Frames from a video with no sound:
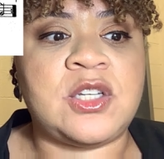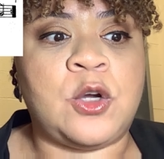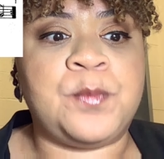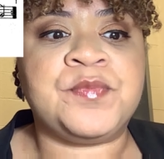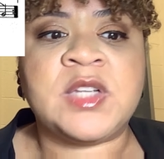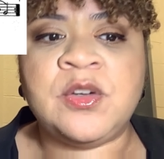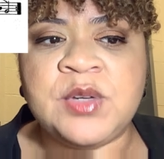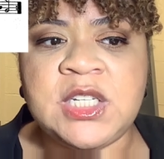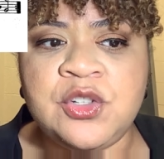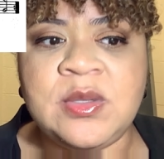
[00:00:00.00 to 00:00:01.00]
So
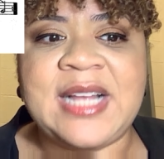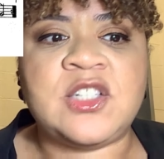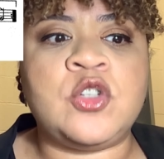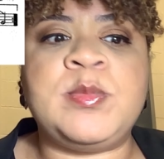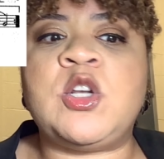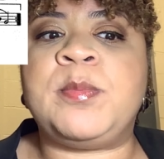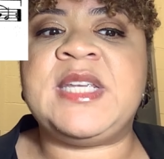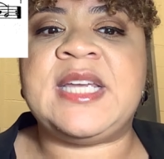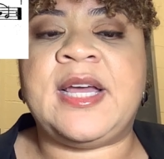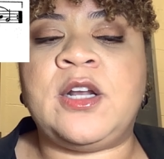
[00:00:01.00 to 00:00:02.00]
really do that subito
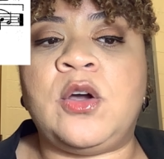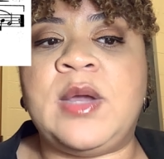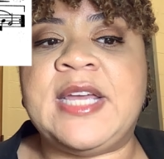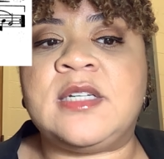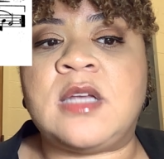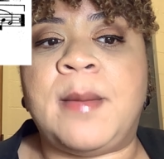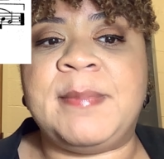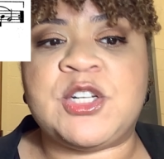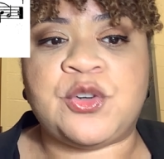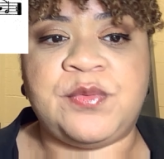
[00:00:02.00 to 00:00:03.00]
piano in
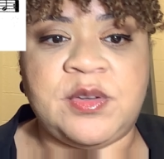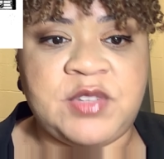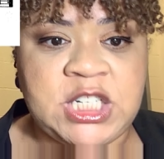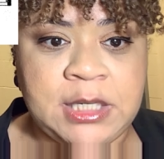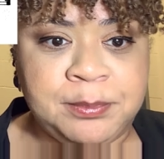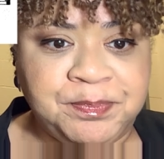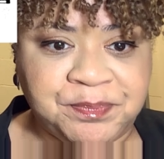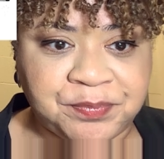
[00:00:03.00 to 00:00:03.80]
measure 15.